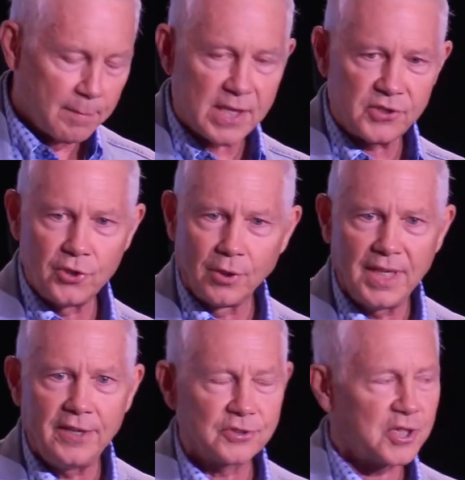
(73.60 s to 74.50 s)
Because,
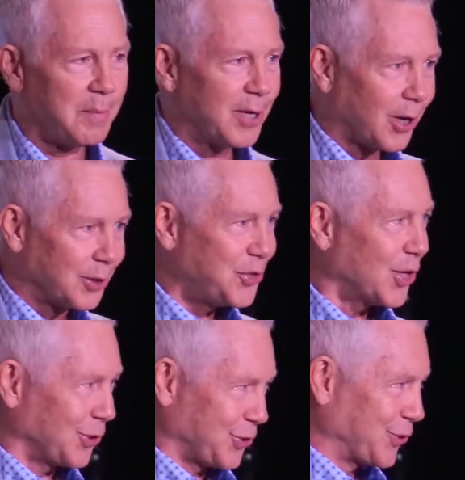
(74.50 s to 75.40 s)
leaders can be hard
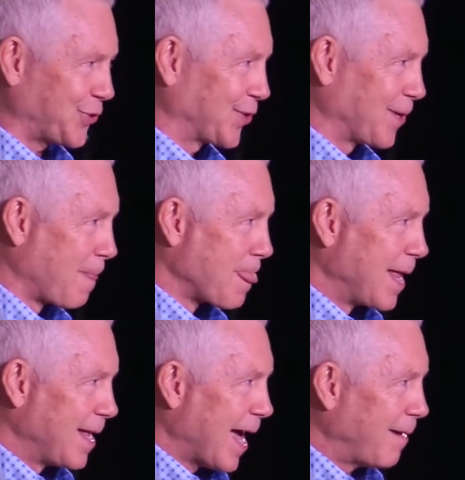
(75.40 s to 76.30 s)
chargers.
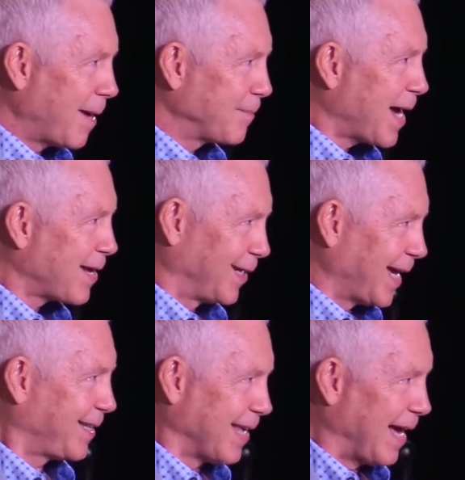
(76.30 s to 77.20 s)
I'm kind of
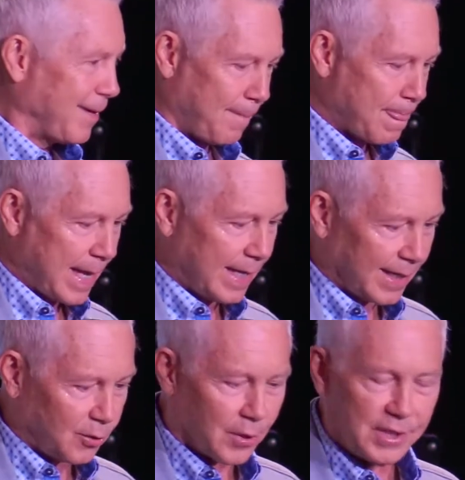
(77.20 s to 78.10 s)
like that. And
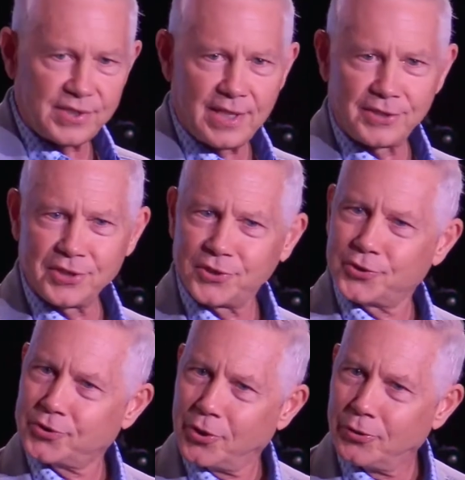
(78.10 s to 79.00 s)
like Lori said, it's
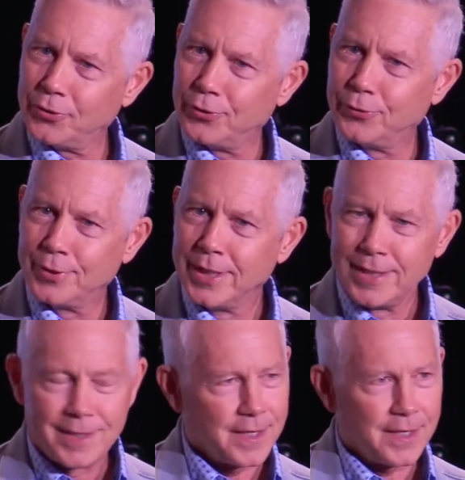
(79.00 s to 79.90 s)
just so,
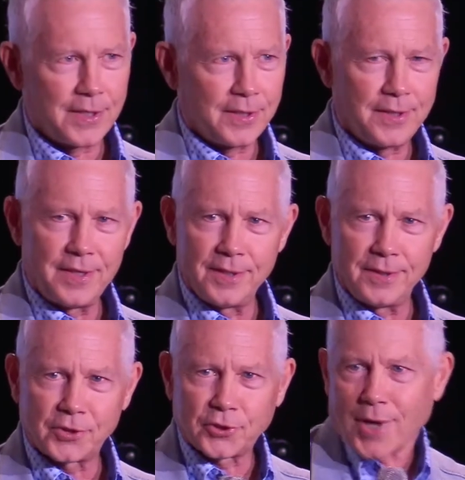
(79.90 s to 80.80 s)

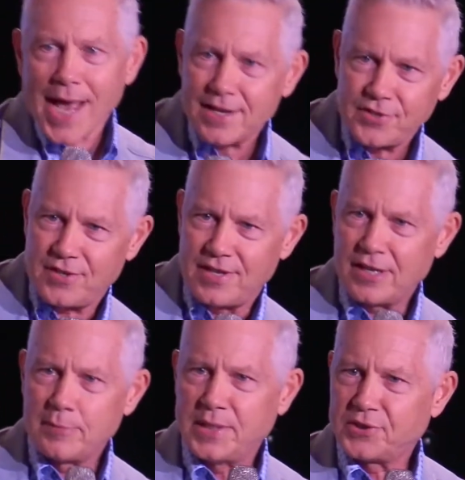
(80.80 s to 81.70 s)
the strategy of the
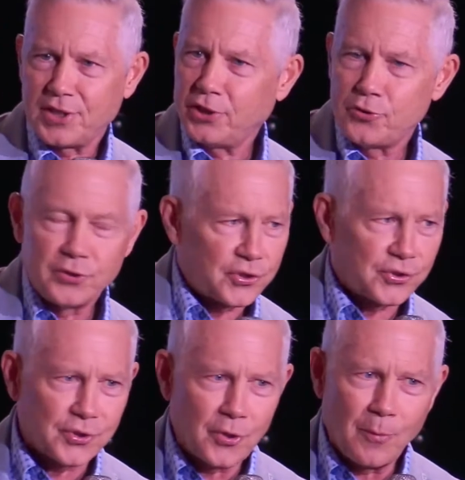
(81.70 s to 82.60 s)
enemy is to get you
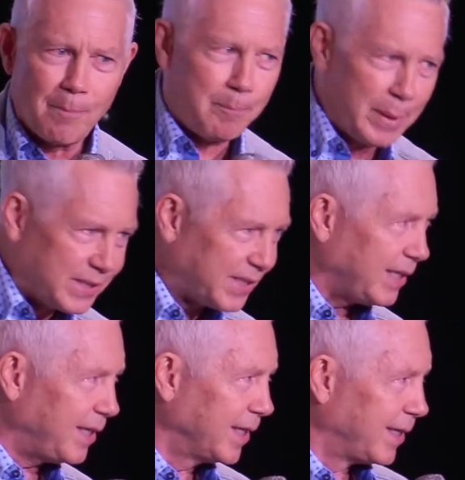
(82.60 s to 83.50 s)
so
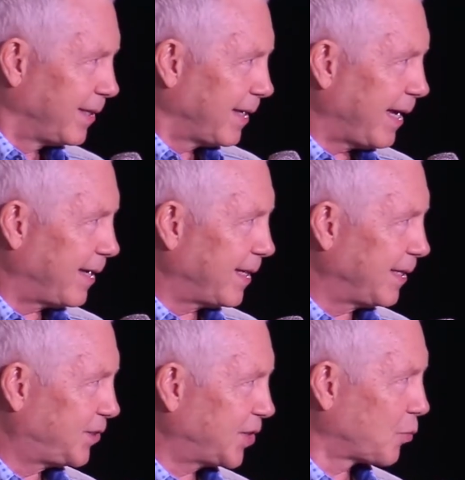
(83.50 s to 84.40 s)
busy
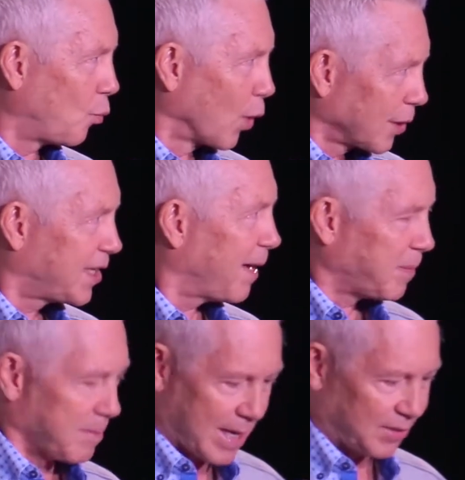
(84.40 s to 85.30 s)
and just worked
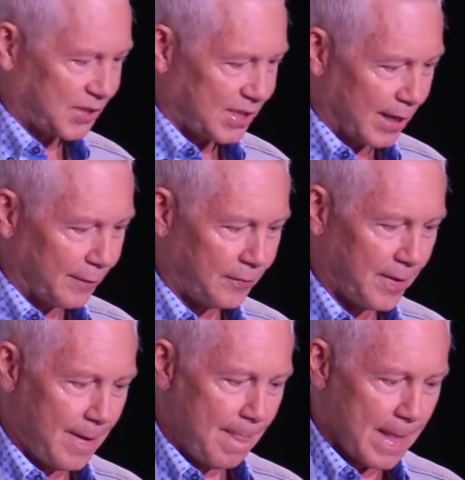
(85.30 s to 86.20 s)
up about stuff.
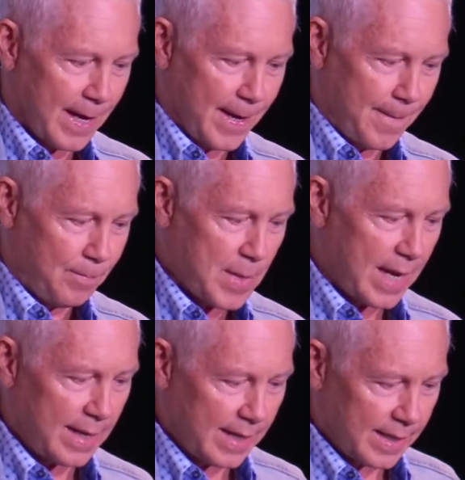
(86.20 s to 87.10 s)

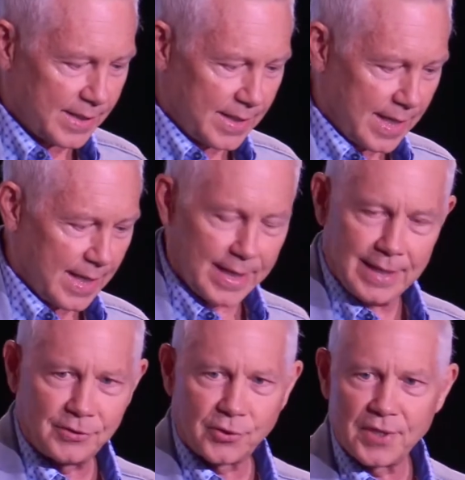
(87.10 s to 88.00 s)

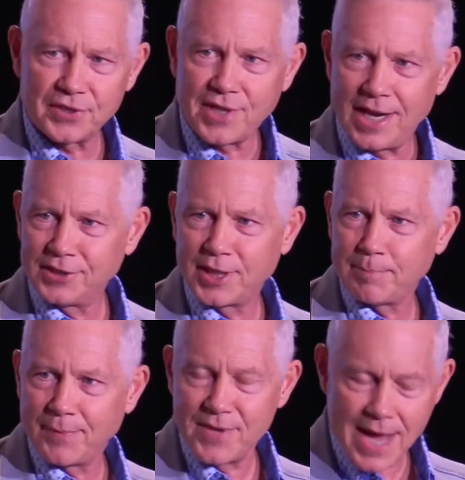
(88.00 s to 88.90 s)
And so this
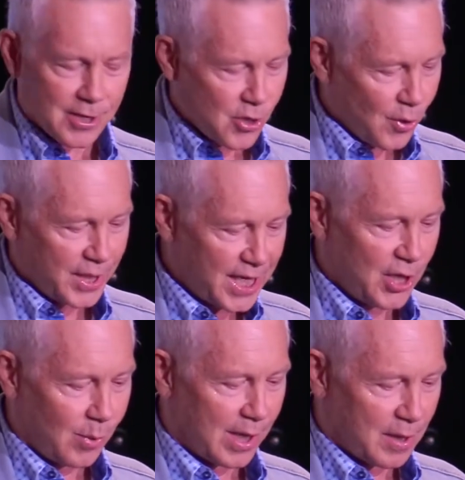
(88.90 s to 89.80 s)
concept of not going
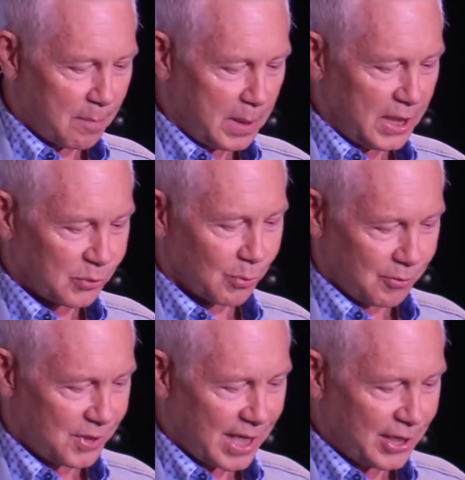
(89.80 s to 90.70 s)
anywhere that peace
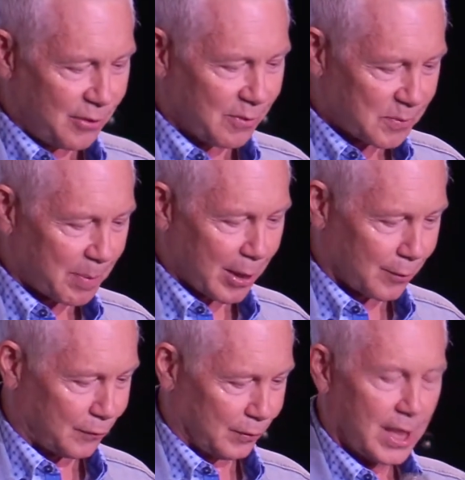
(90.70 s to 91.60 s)
won't take you is
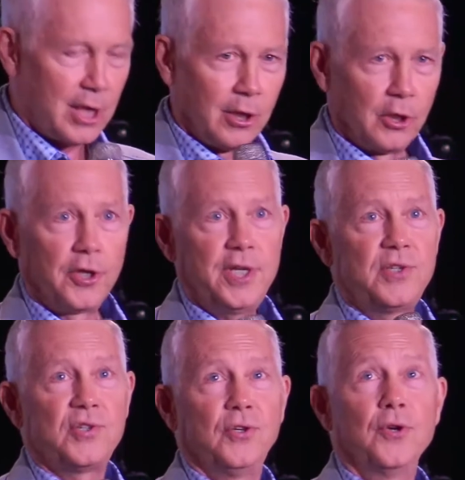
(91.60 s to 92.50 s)
powerful. Learning
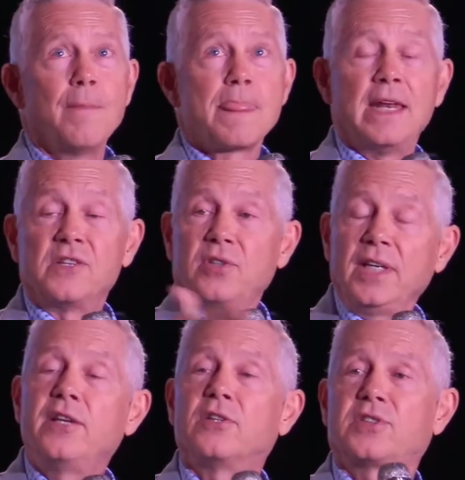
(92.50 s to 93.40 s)
to, and as
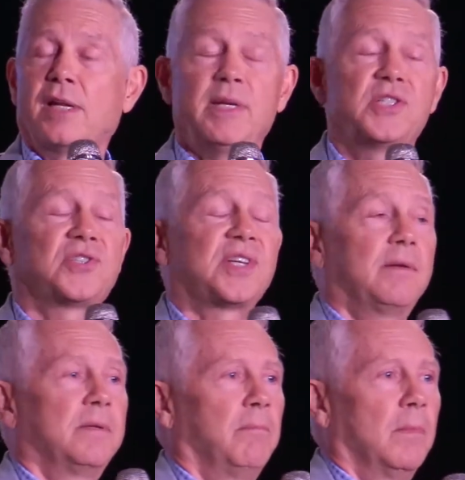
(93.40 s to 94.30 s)
leaders, let me just
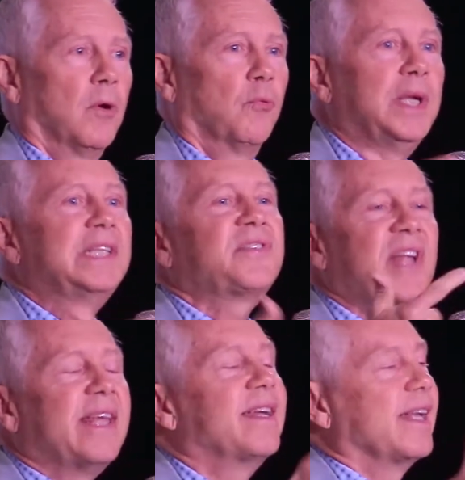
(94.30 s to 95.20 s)

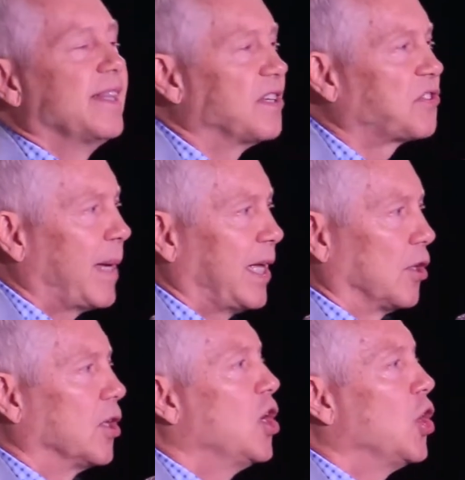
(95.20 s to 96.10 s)
restate it in this manner.